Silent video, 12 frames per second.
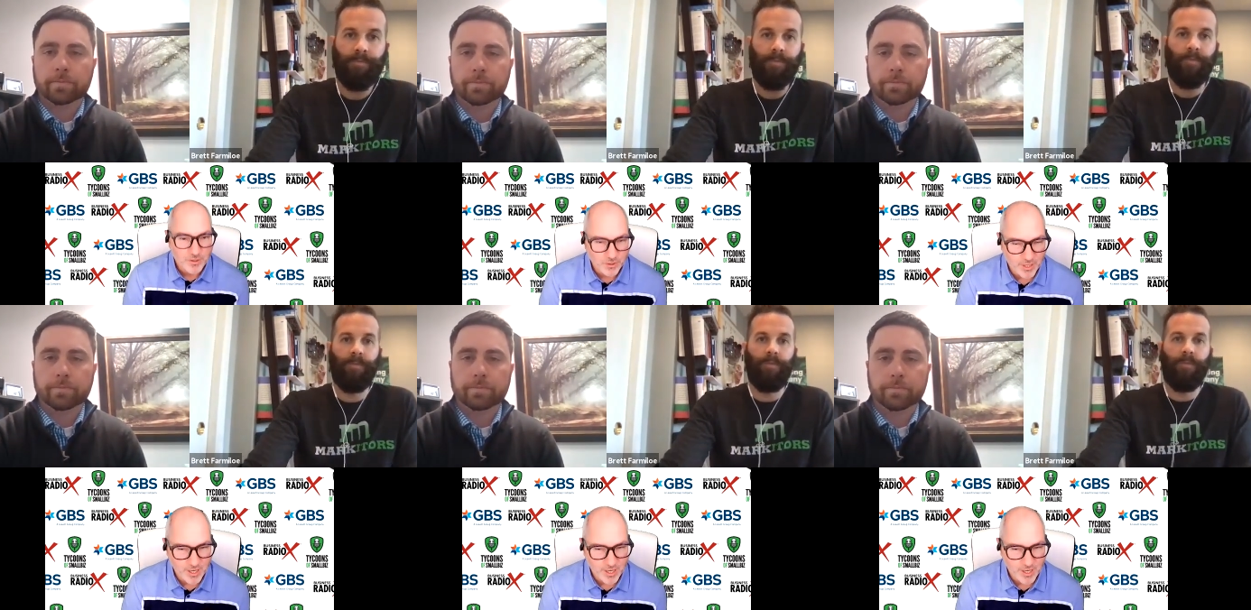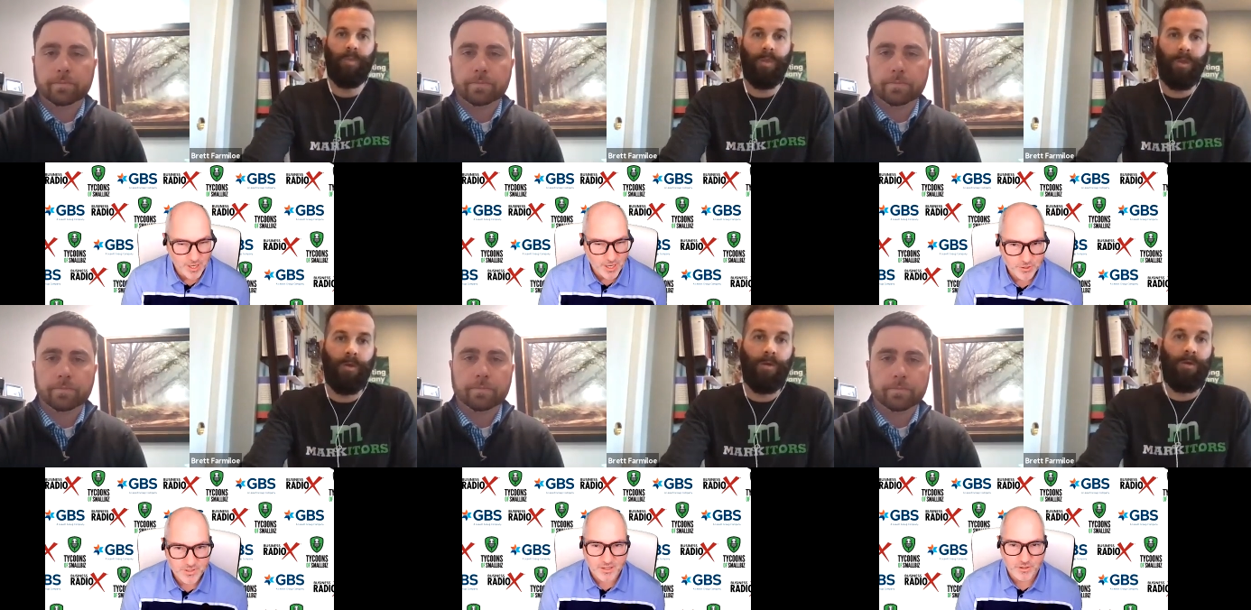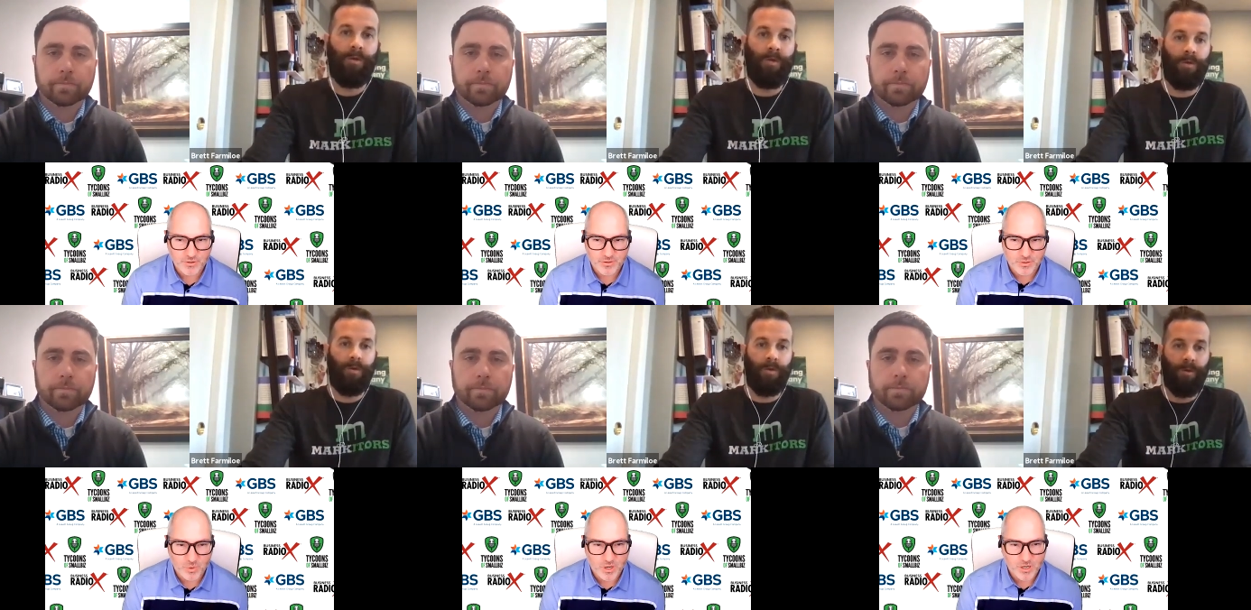Speaker 1: Good afternoon, tycoons,
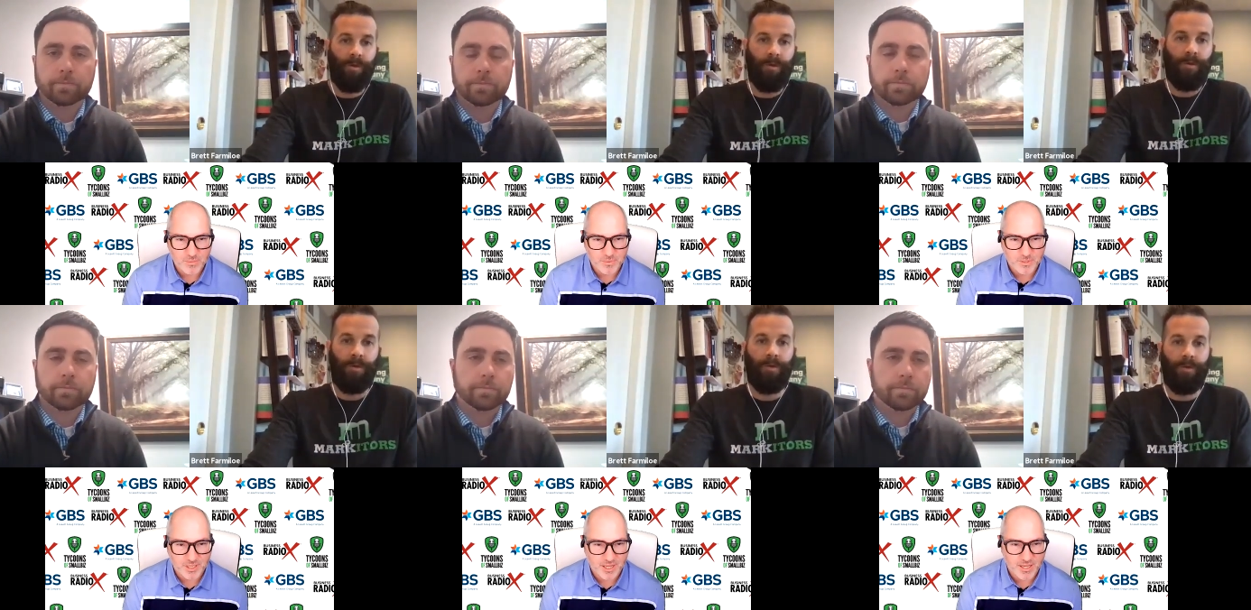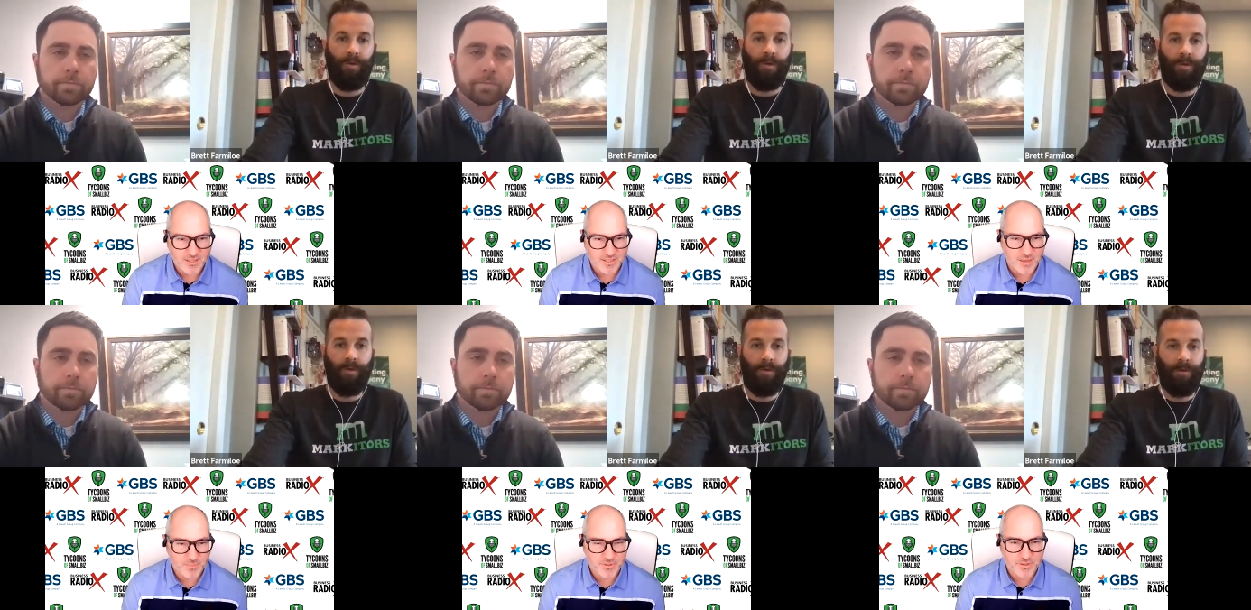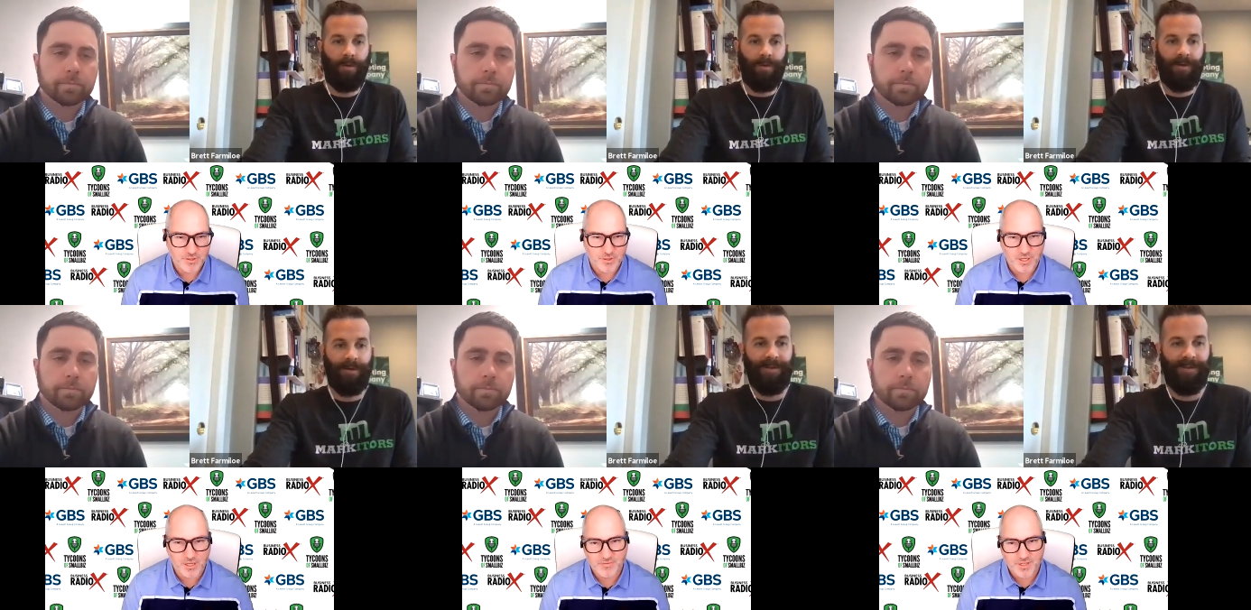and welcome to today's episode
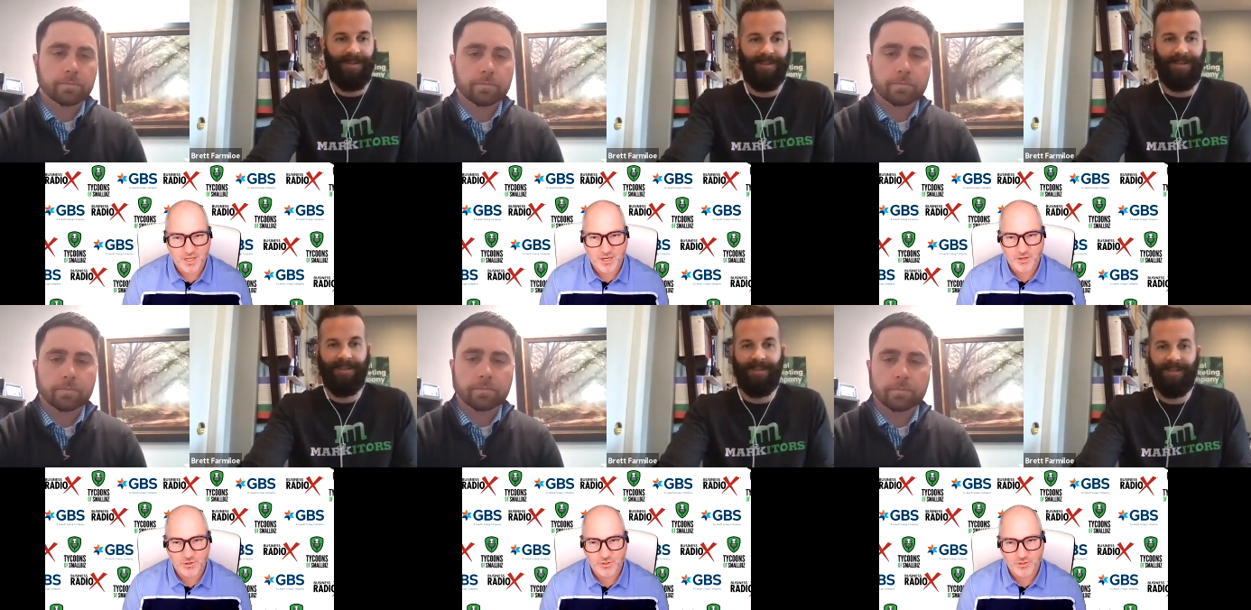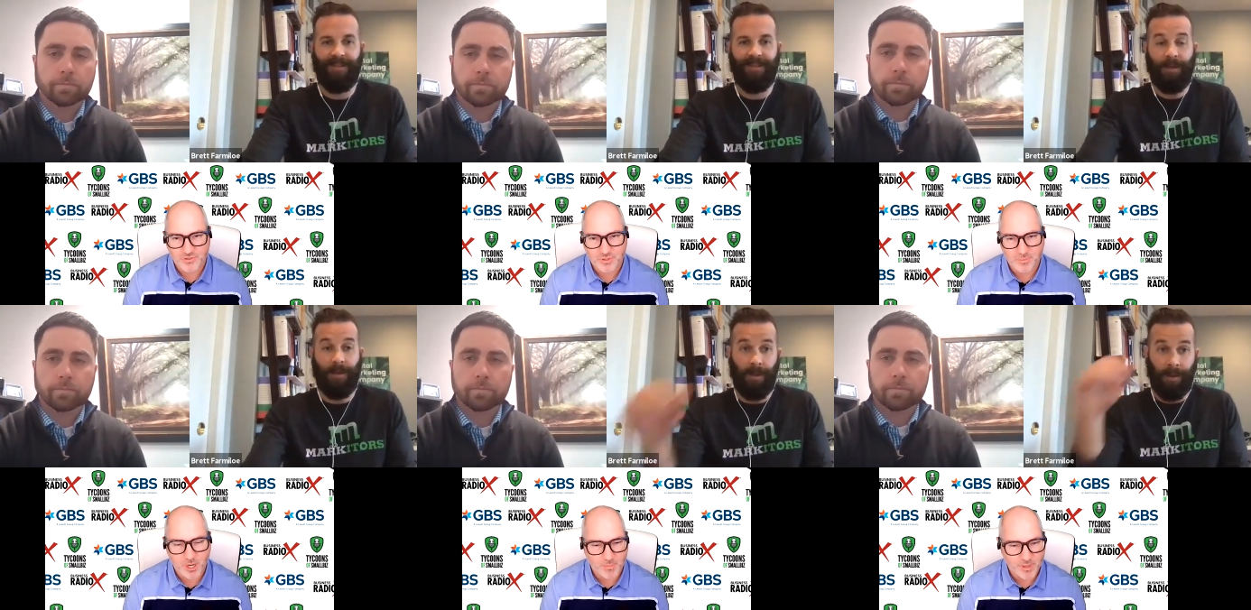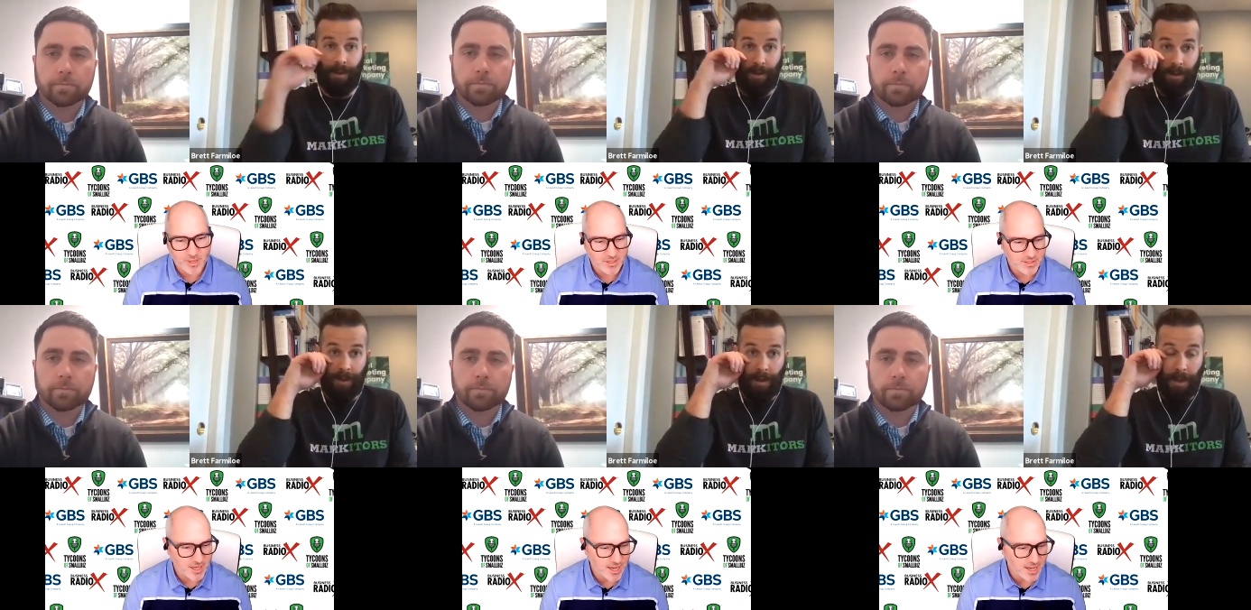of Tycoons of Small
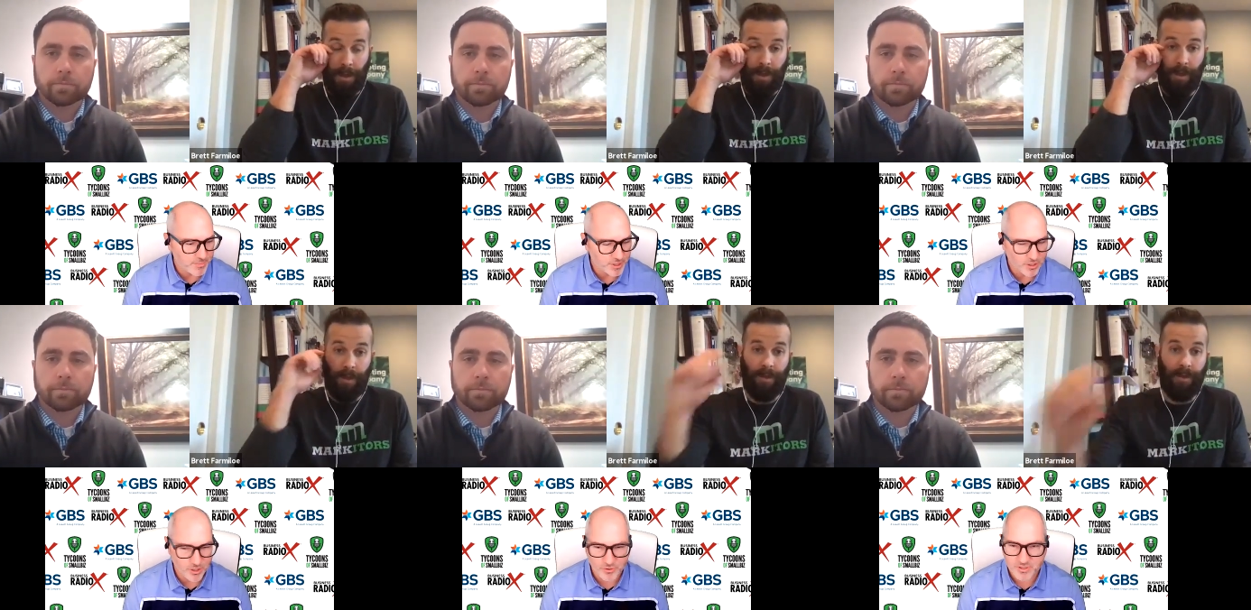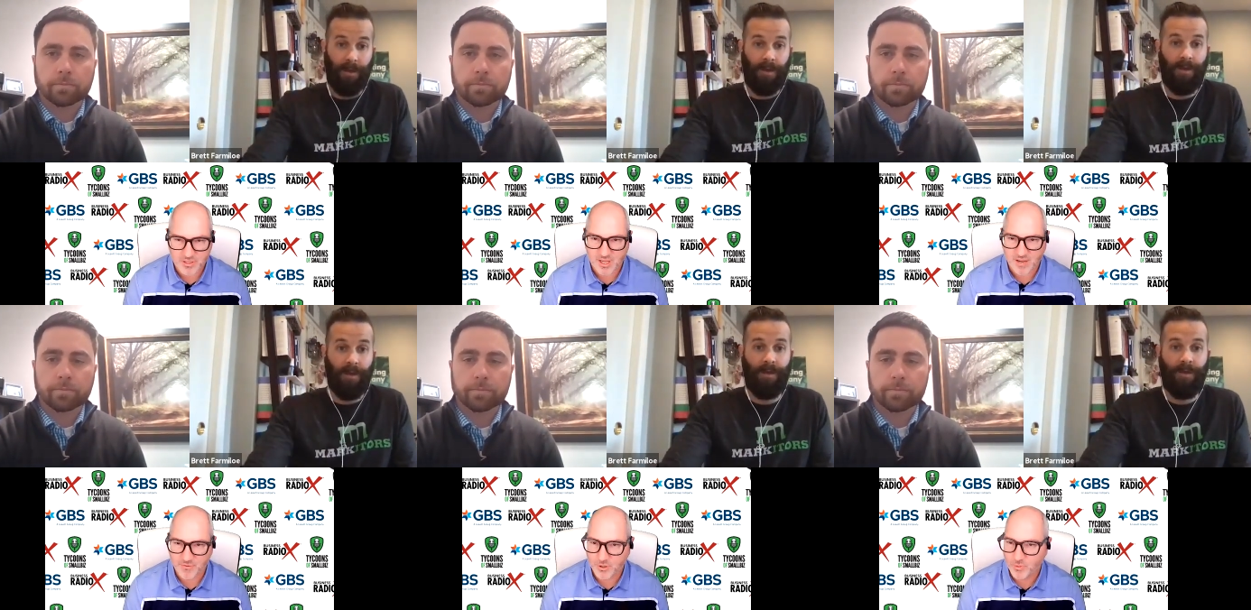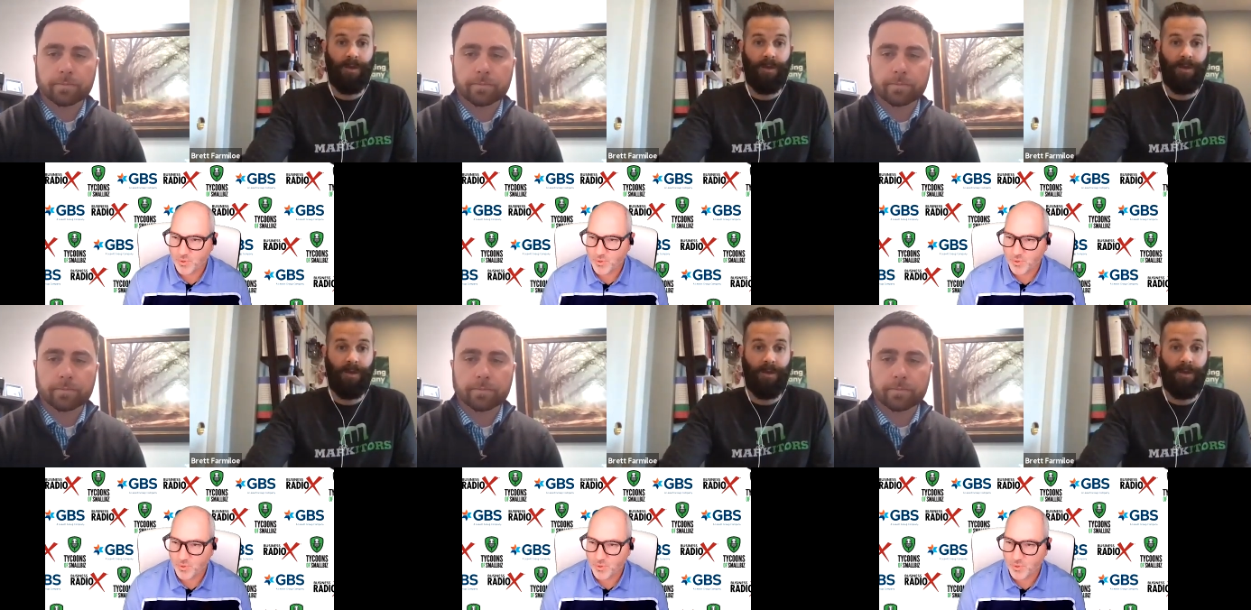Biz. I am your host every